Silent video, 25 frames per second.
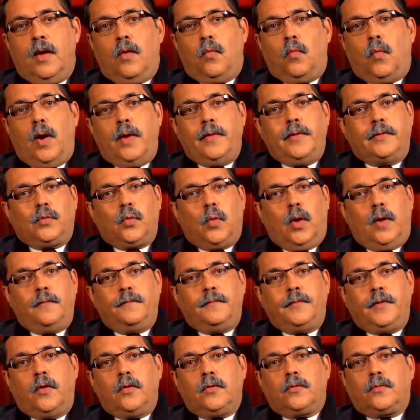While the
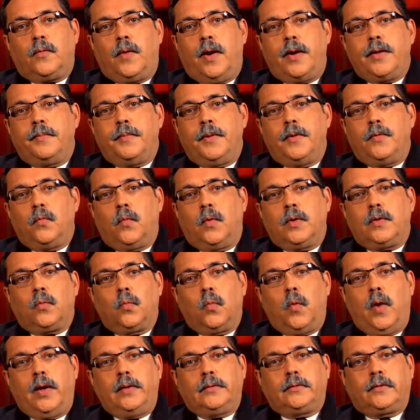12 dose regimen was
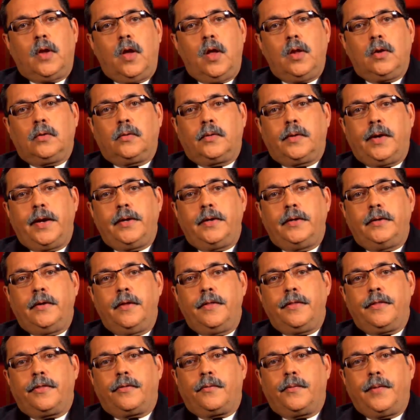well tolerated
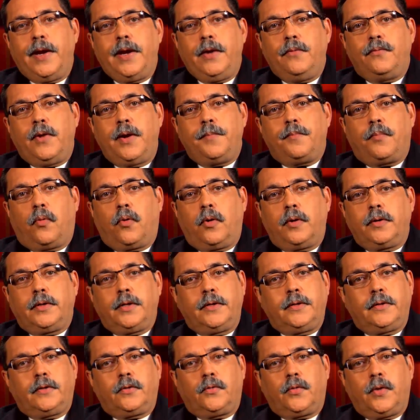in three
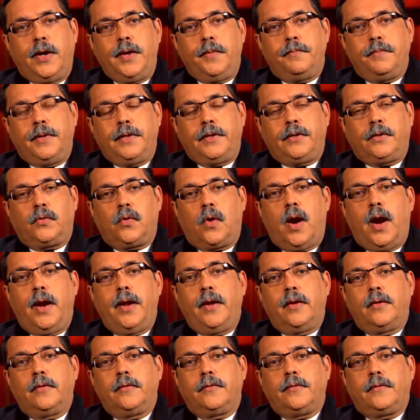reported treatment
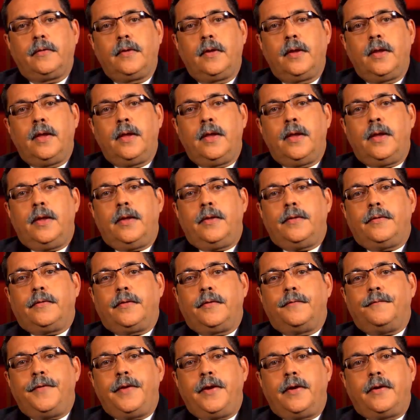trials,
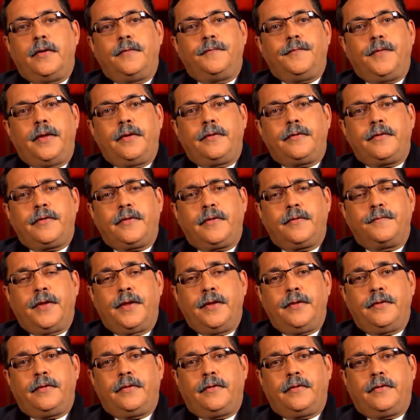severe adverse
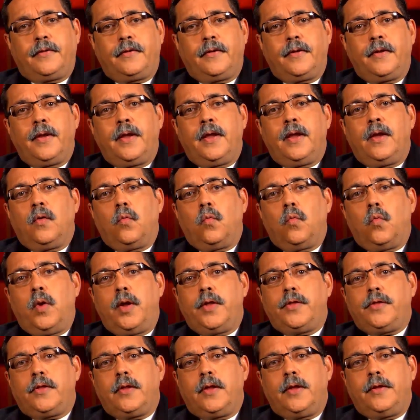events
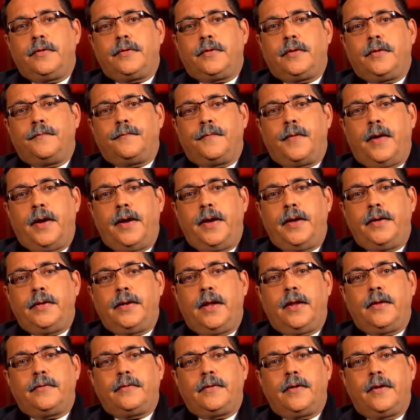which is defined
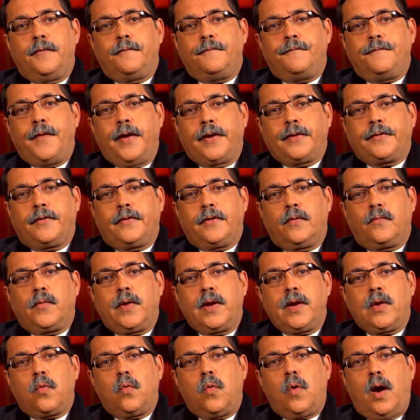as effects
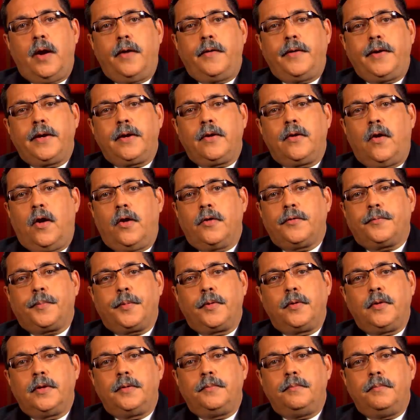requiring
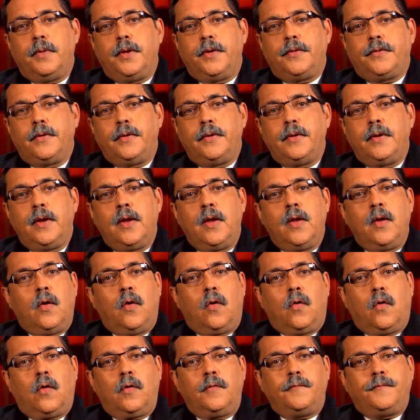hospital admission
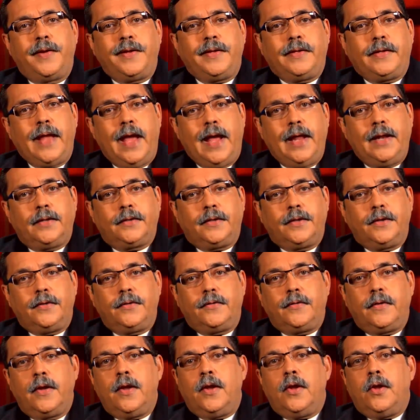or
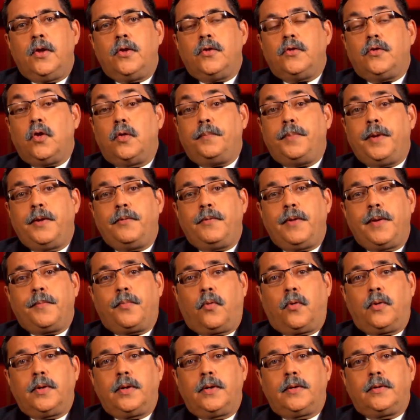fatalities, should be
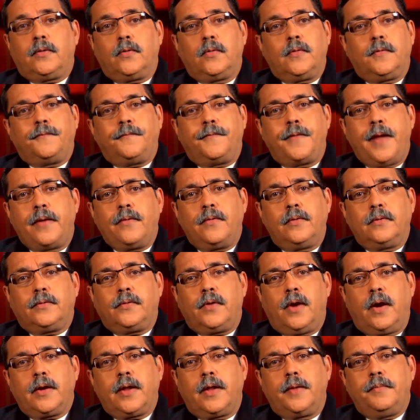reported to the Federal
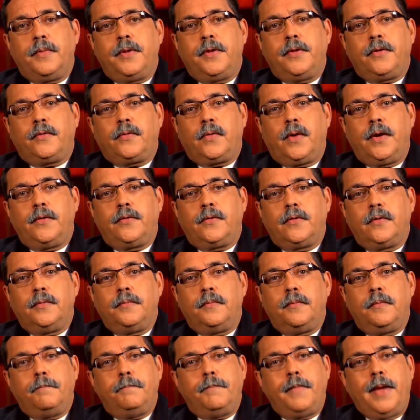Drug
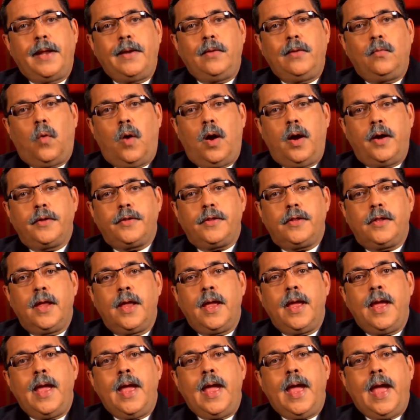Administration, MedWatch,
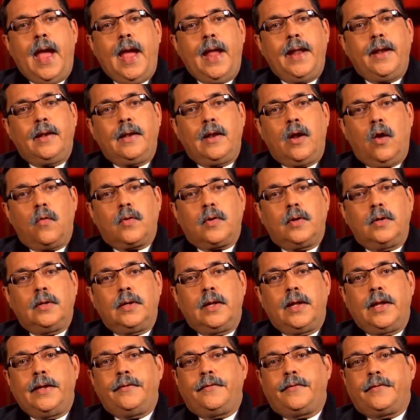and local
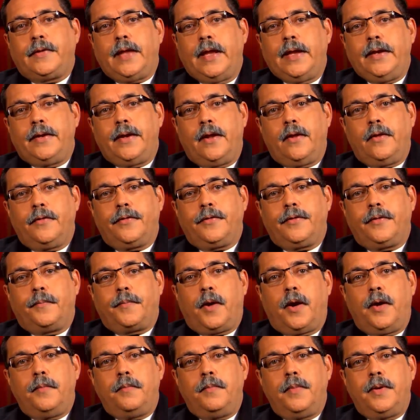and state health
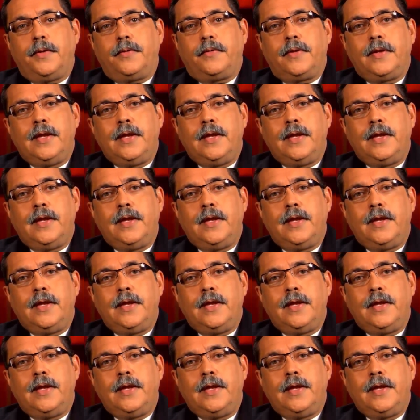departments